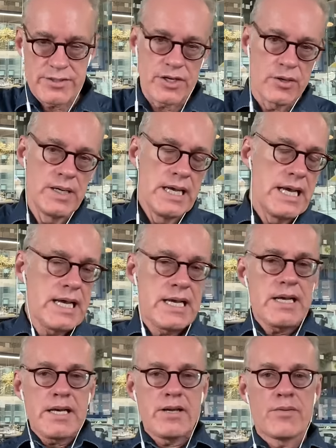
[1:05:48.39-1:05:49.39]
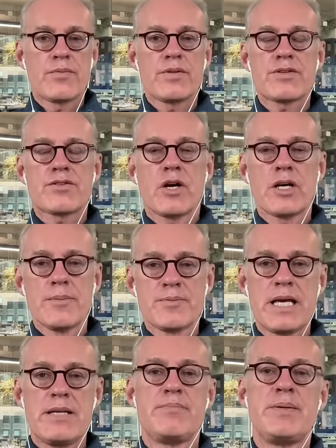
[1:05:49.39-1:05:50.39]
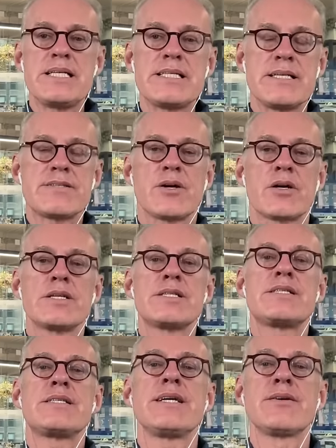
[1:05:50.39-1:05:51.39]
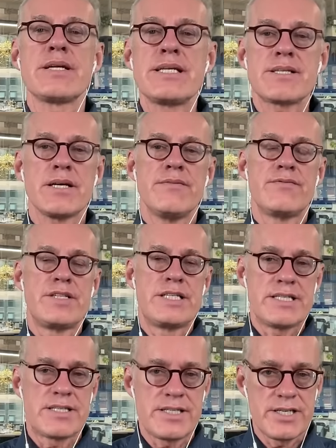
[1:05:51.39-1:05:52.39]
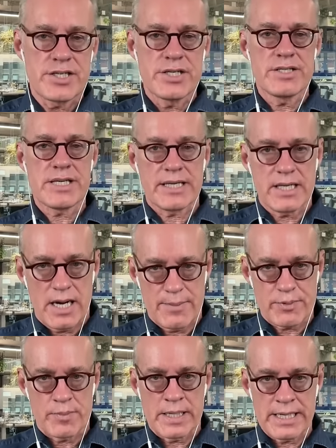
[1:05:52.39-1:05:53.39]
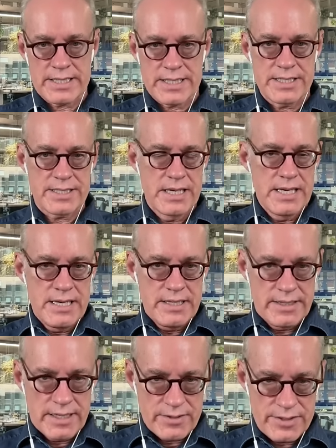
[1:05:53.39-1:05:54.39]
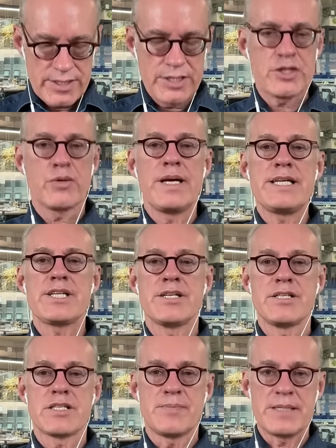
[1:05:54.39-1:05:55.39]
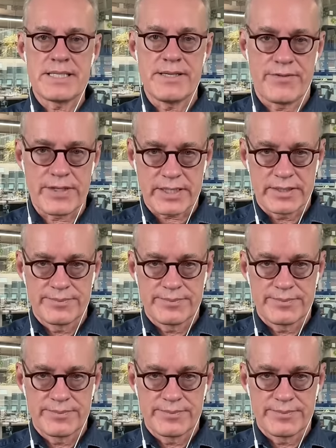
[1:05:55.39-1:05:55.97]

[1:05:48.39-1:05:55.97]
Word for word: So, you know, startups and business are a series of decisions and compromises that are situation specific.